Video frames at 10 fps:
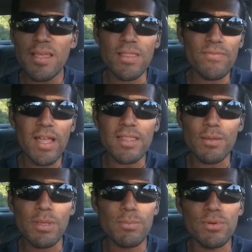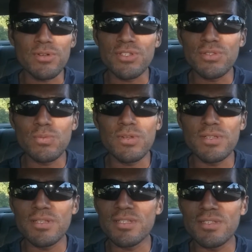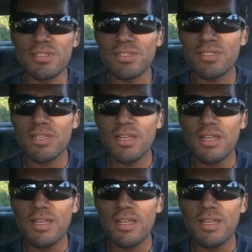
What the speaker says: and the fact that people are just willing to just